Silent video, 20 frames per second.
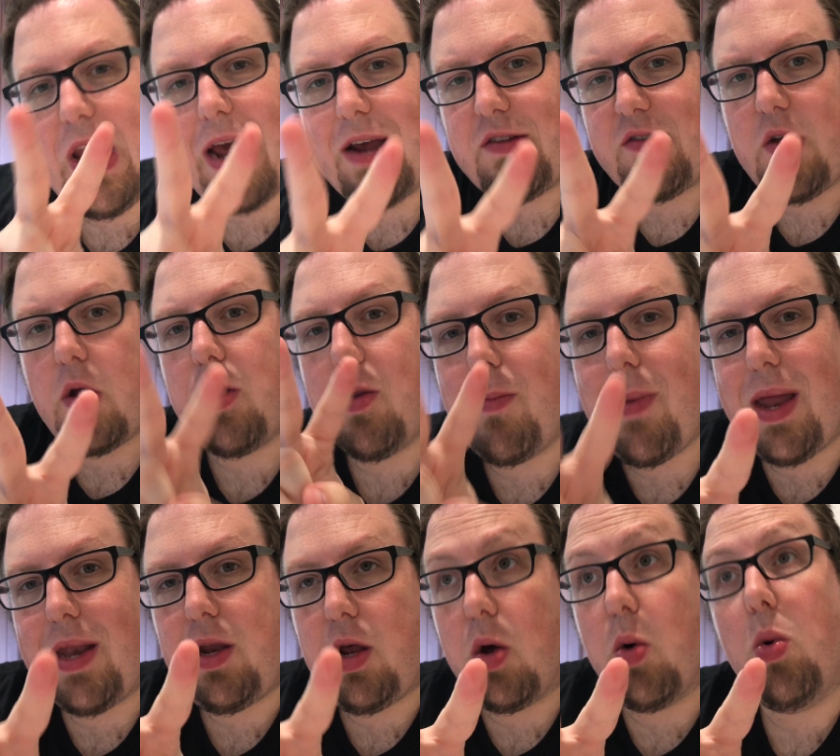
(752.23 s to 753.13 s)
next on the
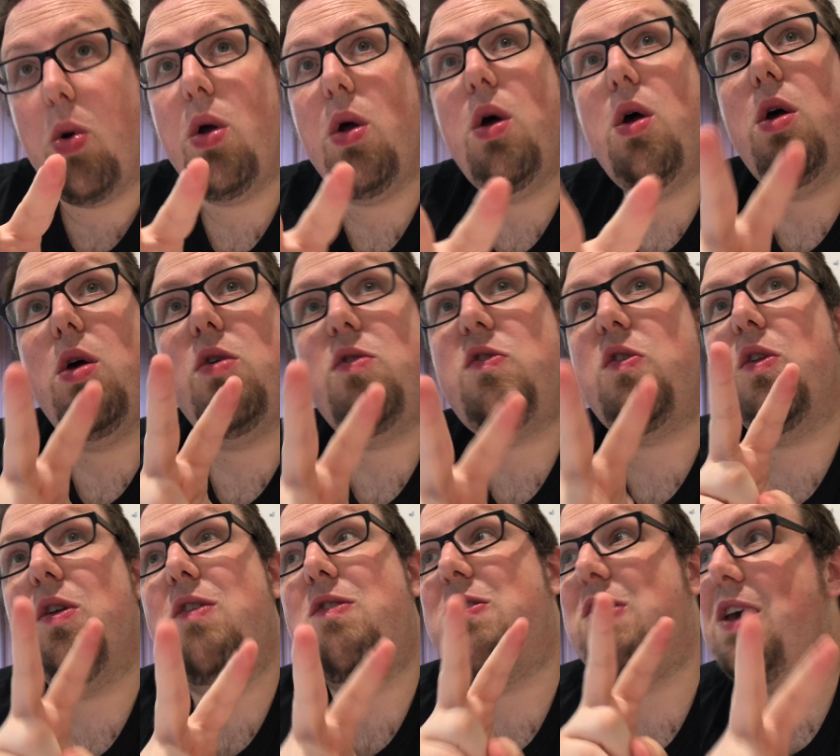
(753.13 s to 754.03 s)
menu. Yeah. So
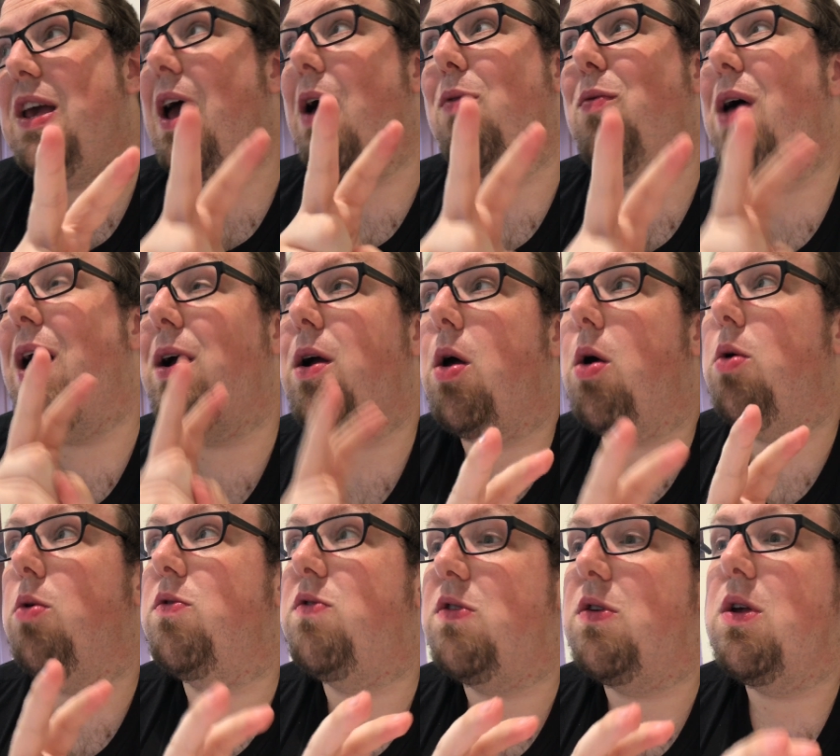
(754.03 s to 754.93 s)
let's see how that
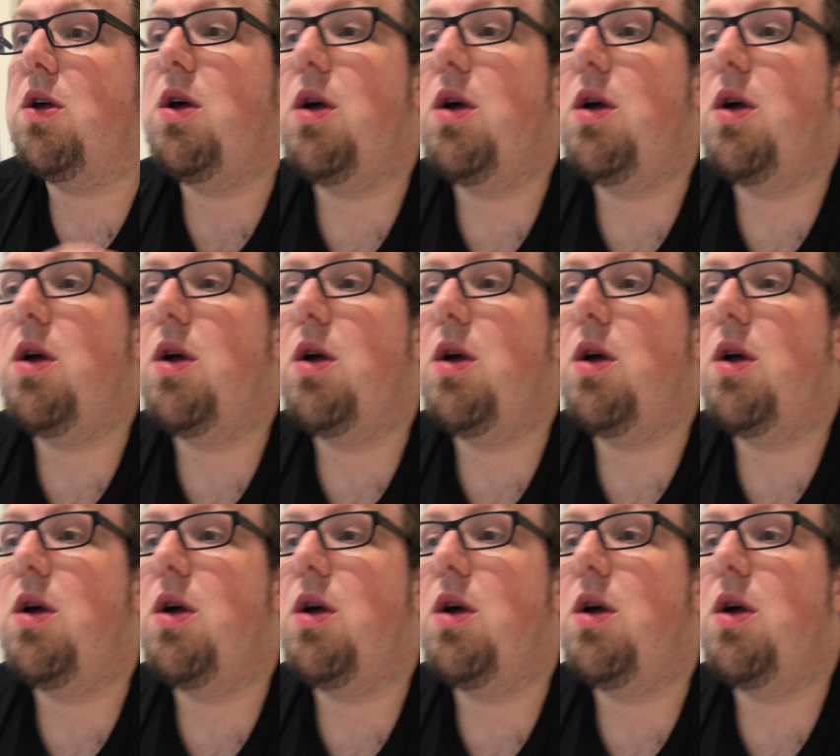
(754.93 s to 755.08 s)
goes.